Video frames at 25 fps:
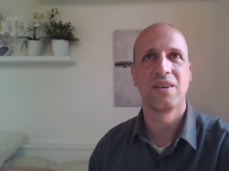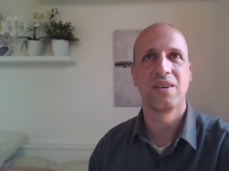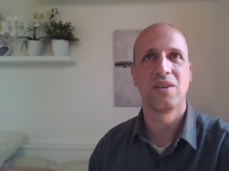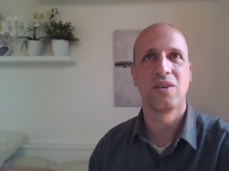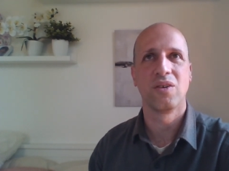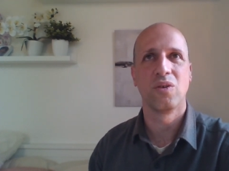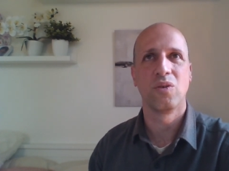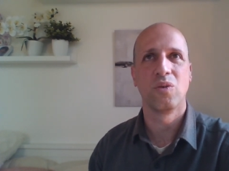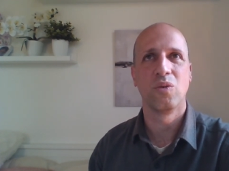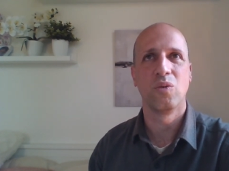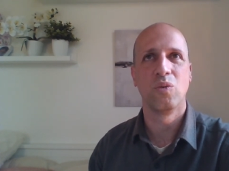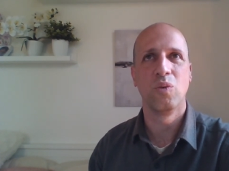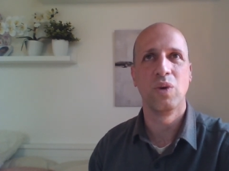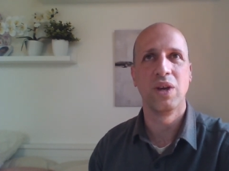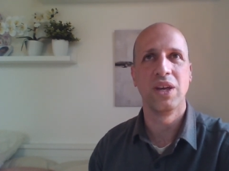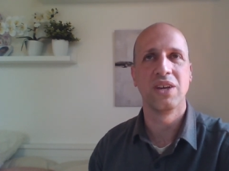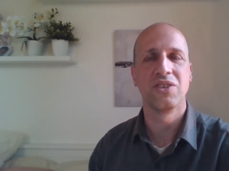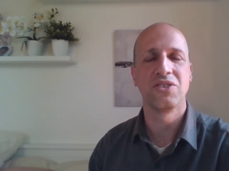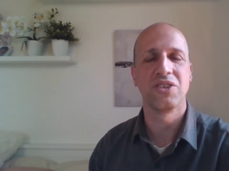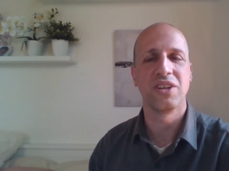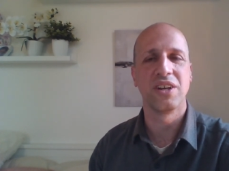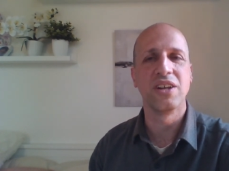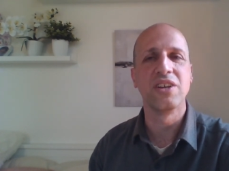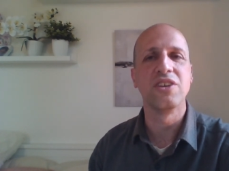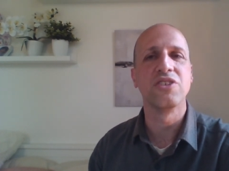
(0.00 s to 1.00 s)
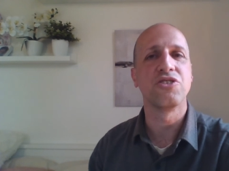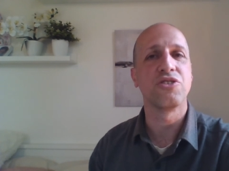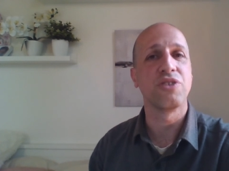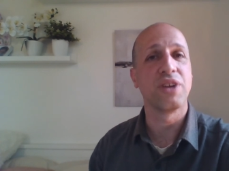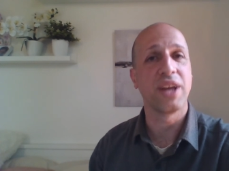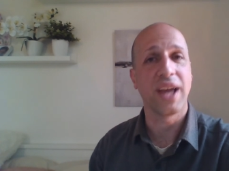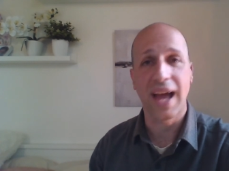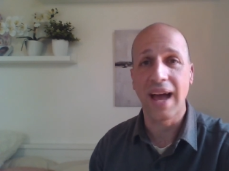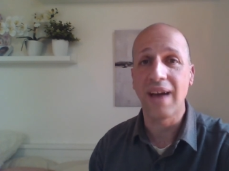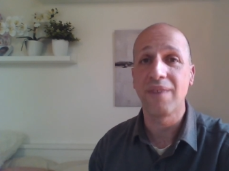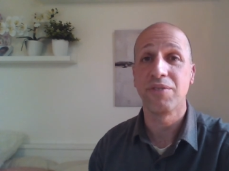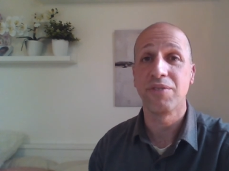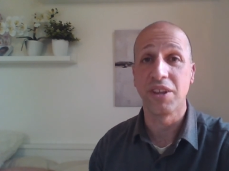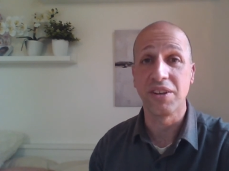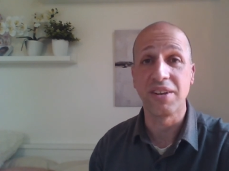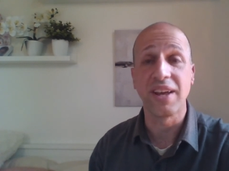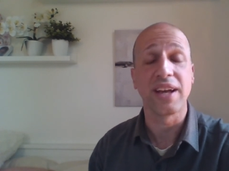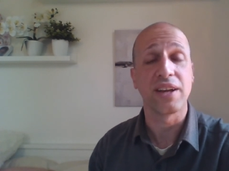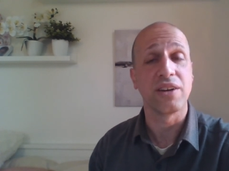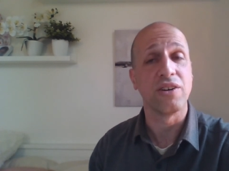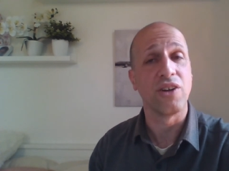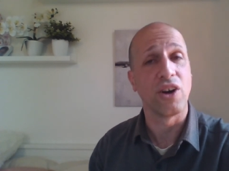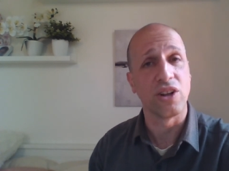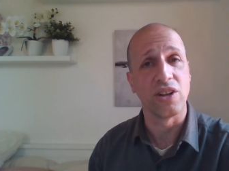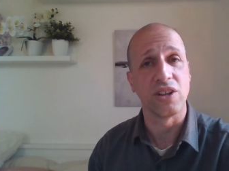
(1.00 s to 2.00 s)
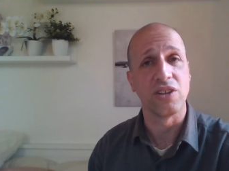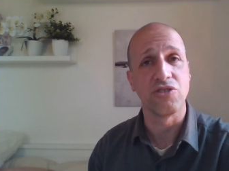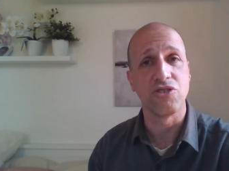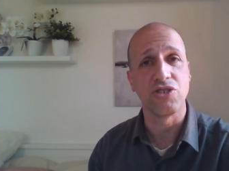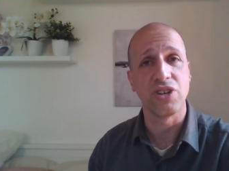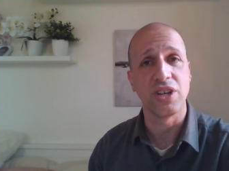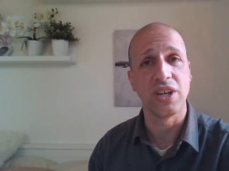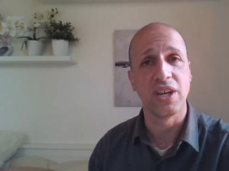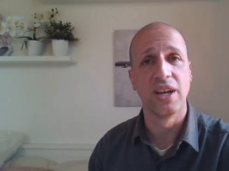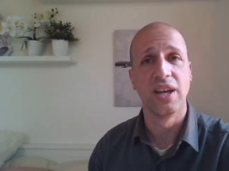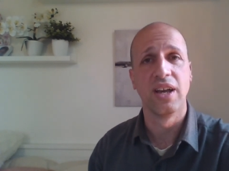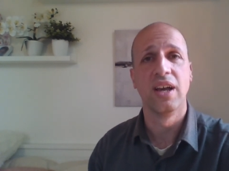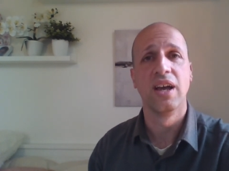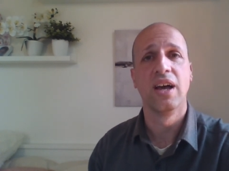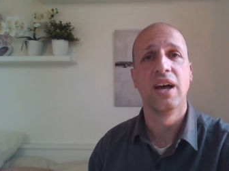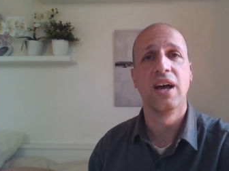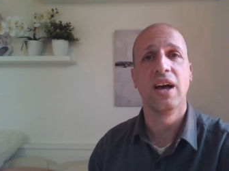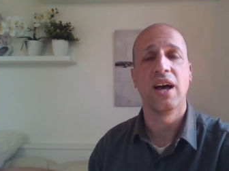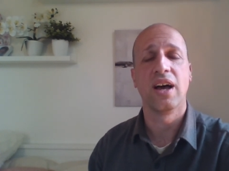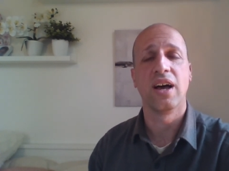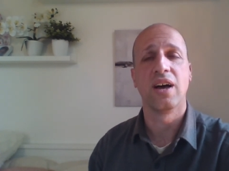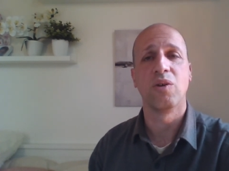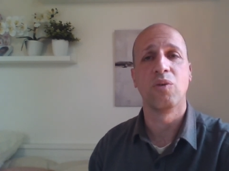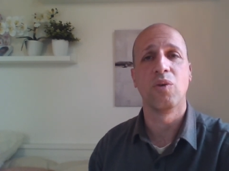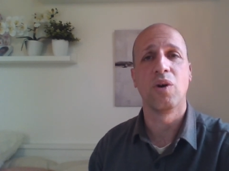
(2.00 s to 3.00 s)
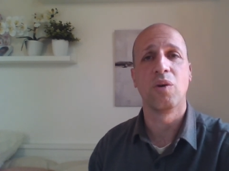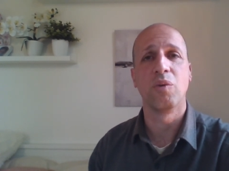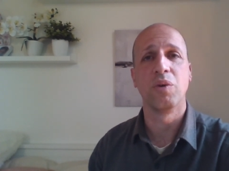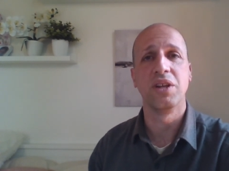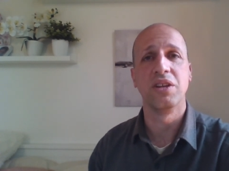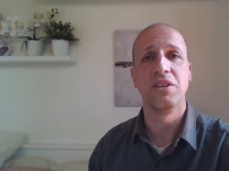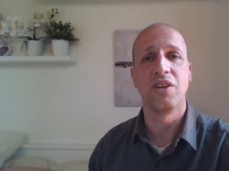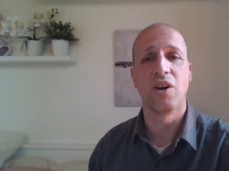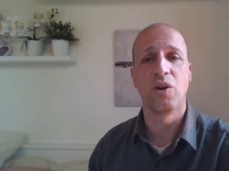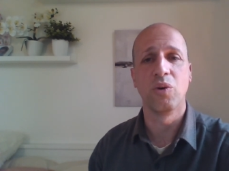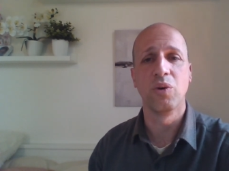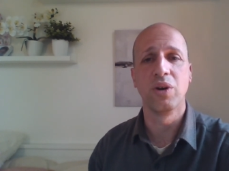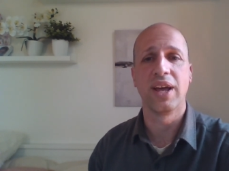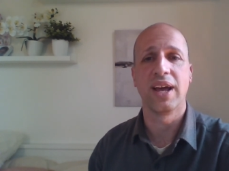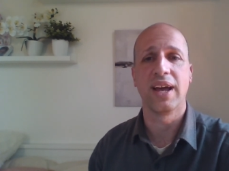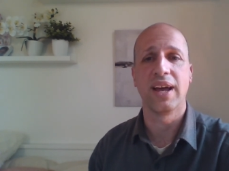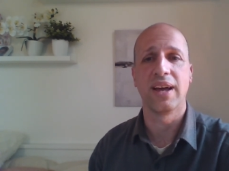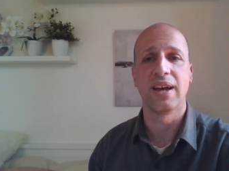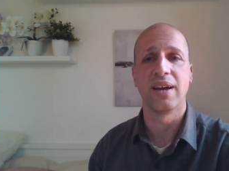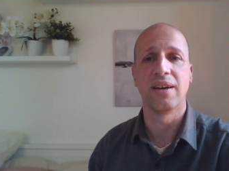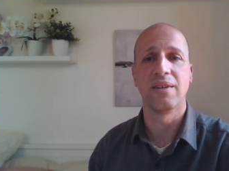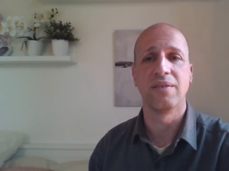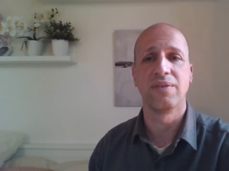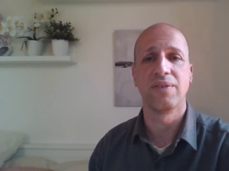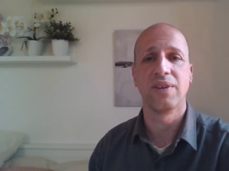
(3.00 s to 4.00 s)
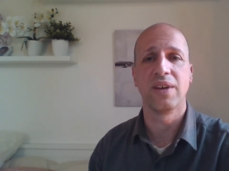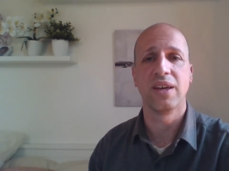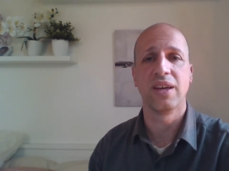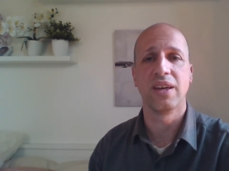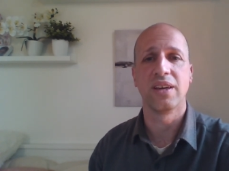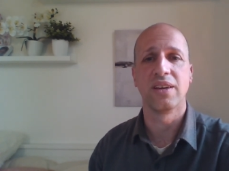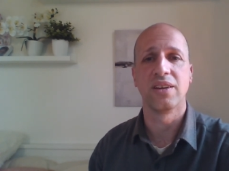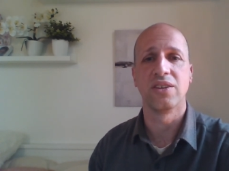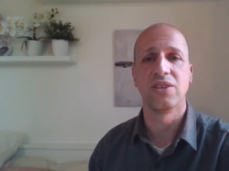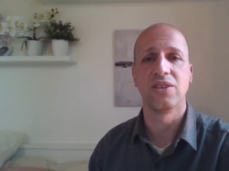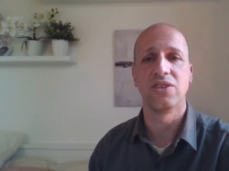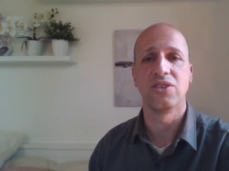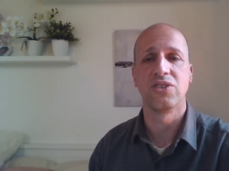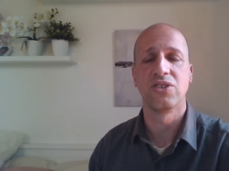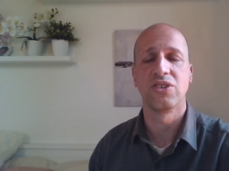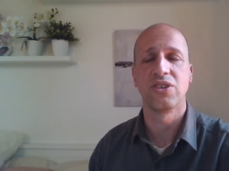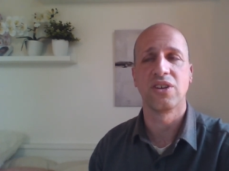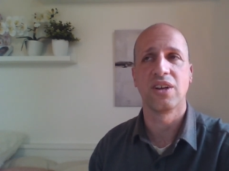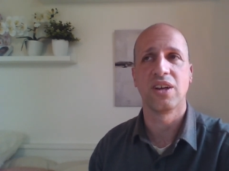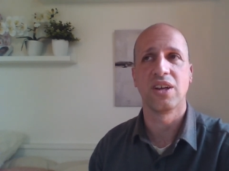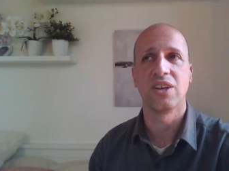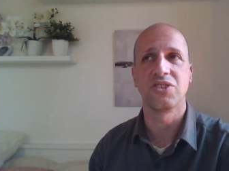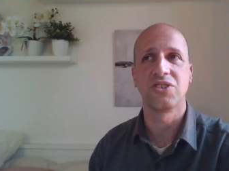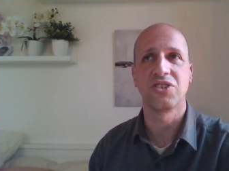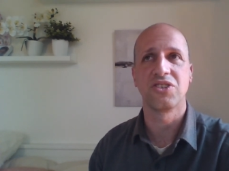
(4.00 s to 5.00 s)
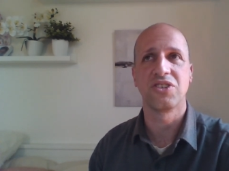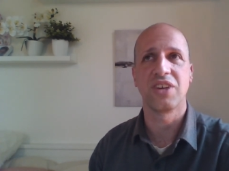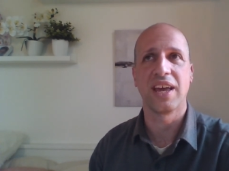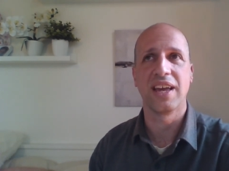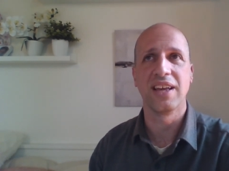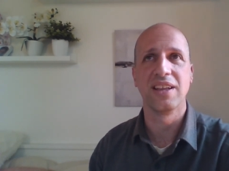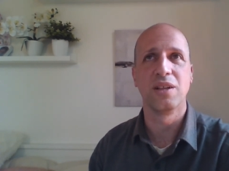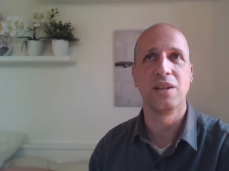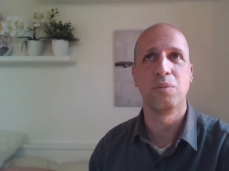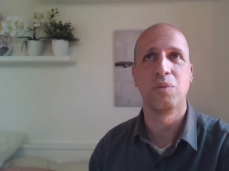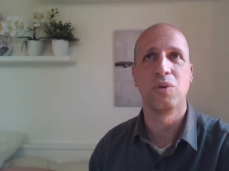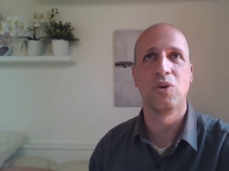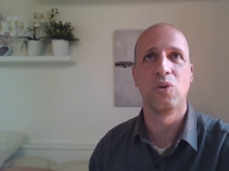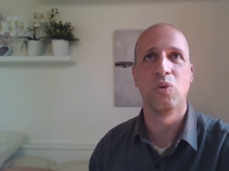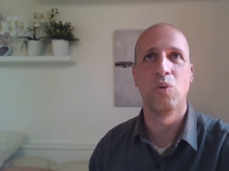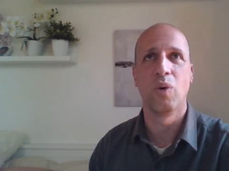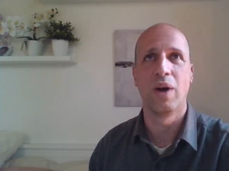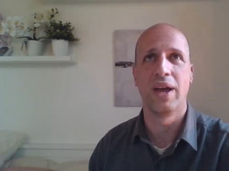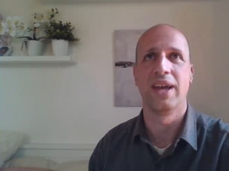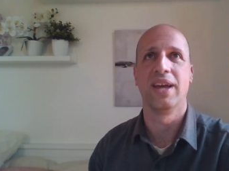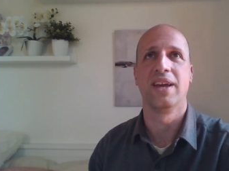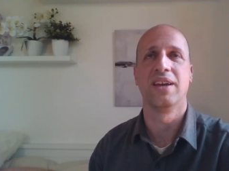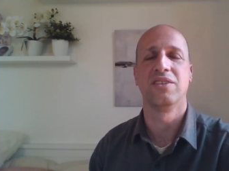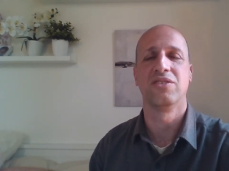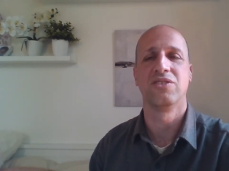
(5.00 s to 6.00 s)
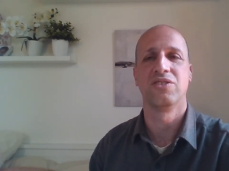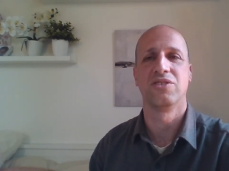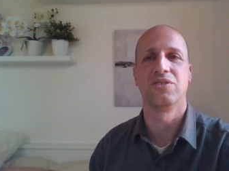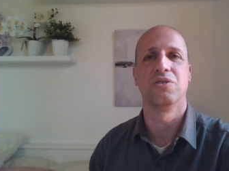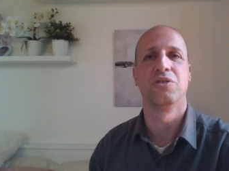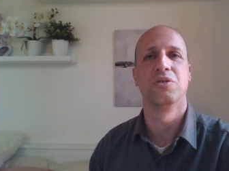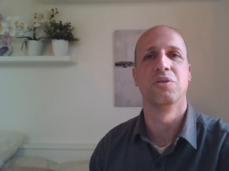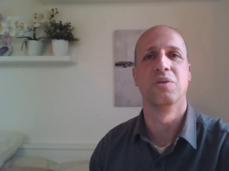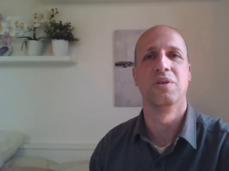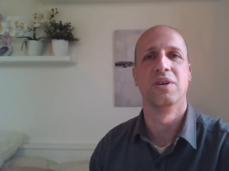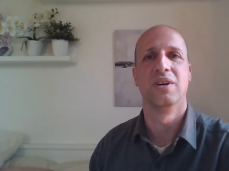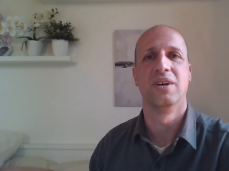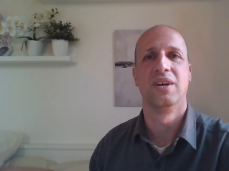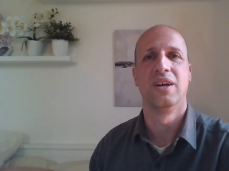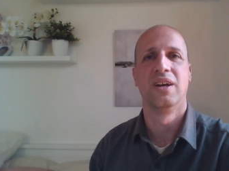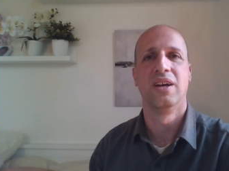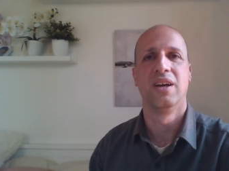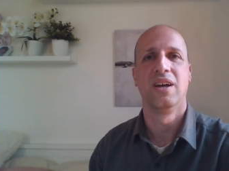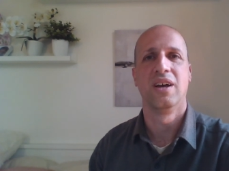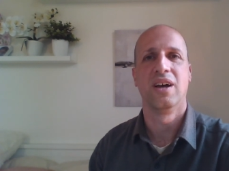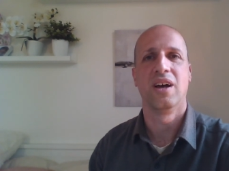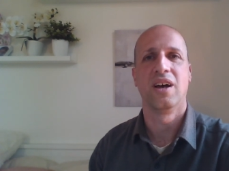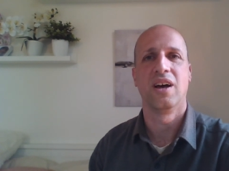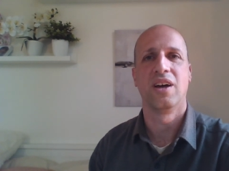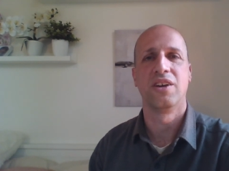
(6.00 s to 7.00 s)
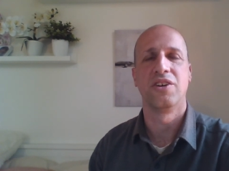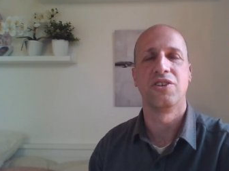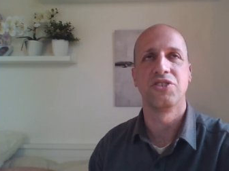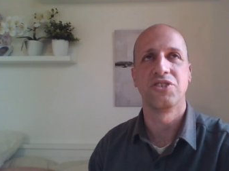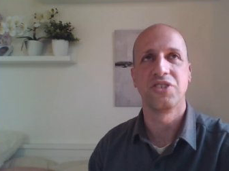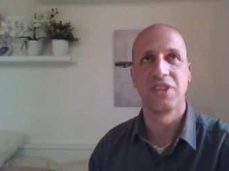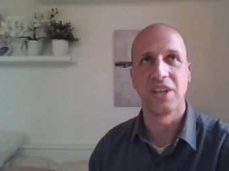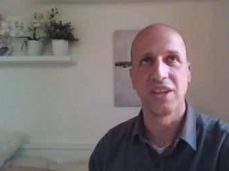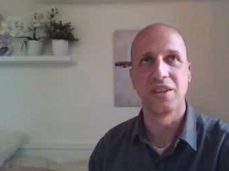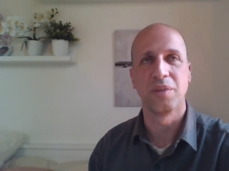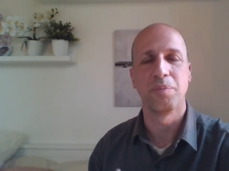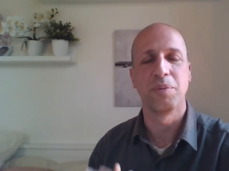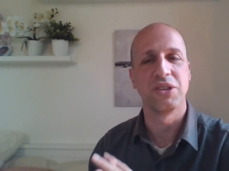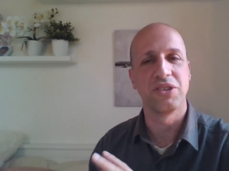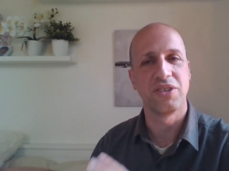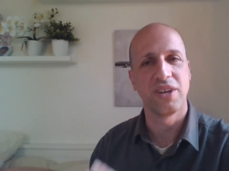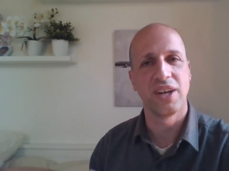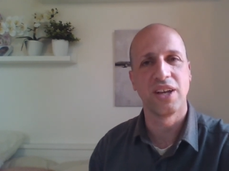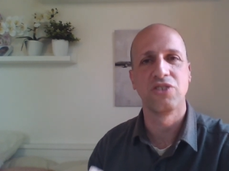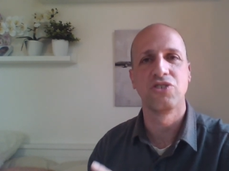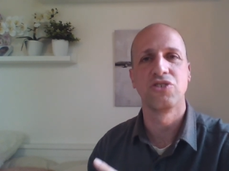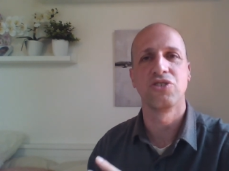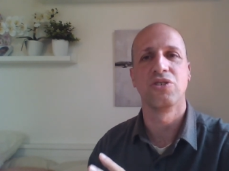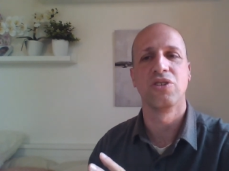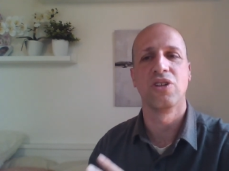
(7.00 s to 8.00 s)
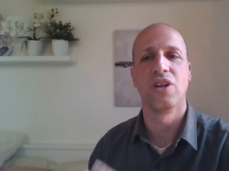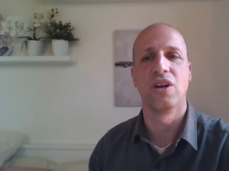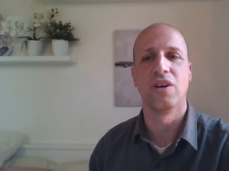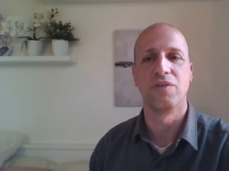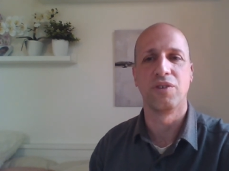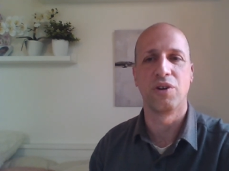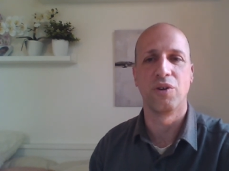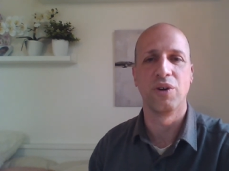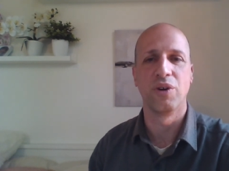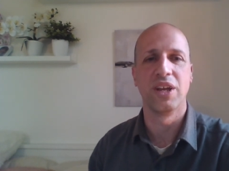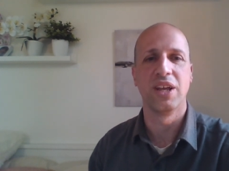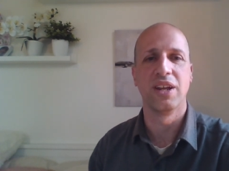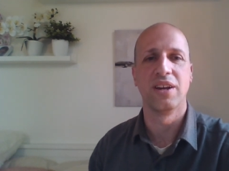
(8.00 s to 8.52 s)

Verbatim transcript: we as an industry have the technology. Uh, what we don't have is a scalable way to understand the potential of green